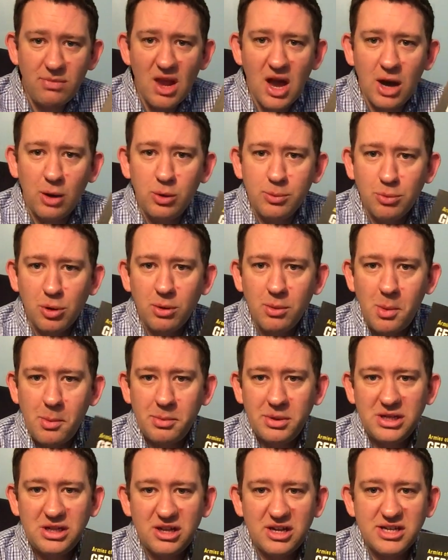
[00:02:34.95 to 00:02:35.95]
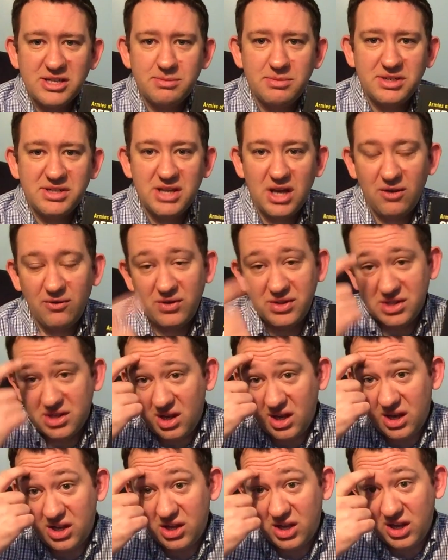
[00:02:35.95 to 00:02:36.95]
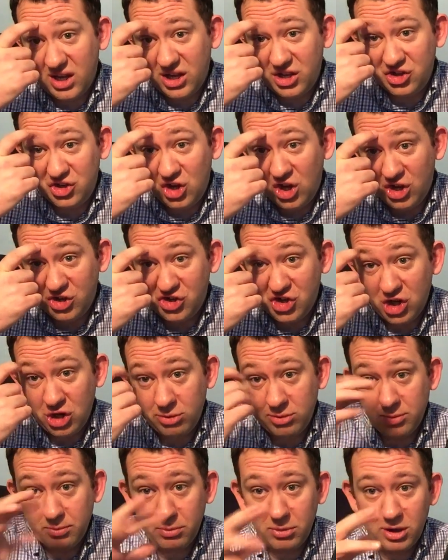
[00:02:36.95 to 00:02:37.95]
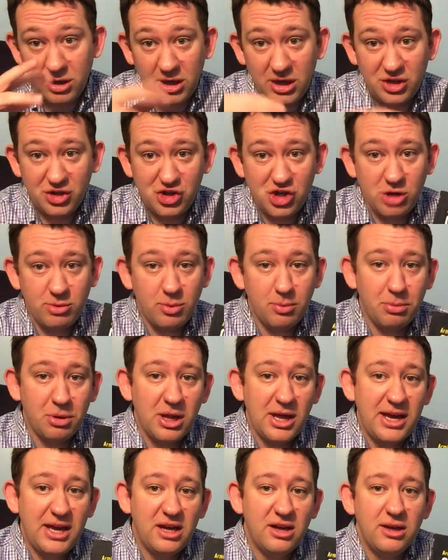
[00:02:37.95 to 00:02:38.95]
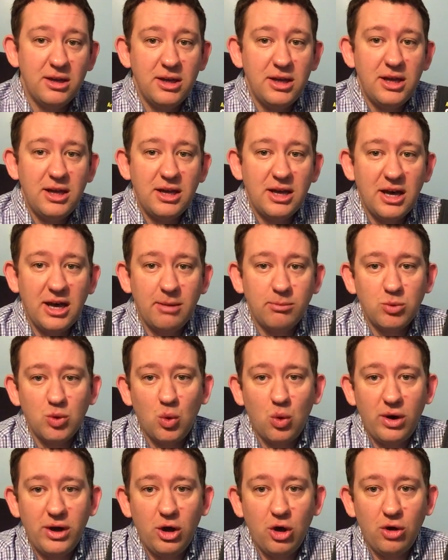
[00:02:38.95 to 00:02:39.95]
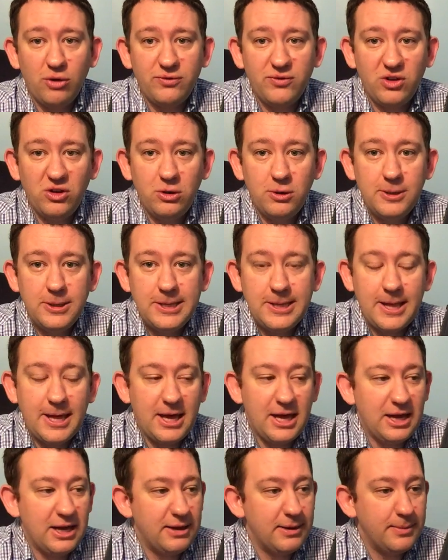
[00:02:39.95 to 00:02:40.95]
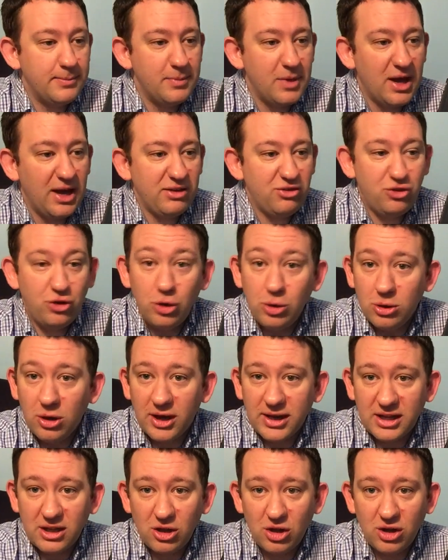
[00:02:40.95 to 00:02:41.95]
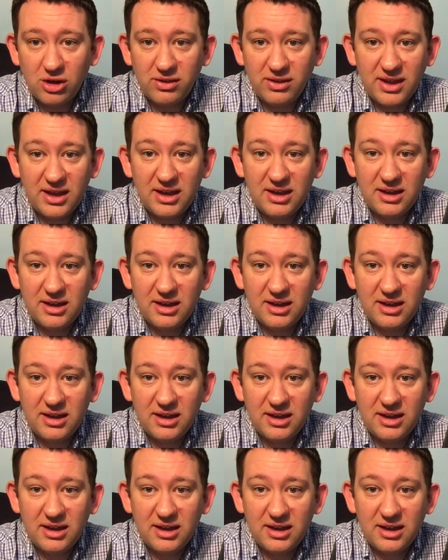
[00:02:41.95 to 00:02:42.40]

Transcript: I would probably class myself as a German player quite often. I do like a lot of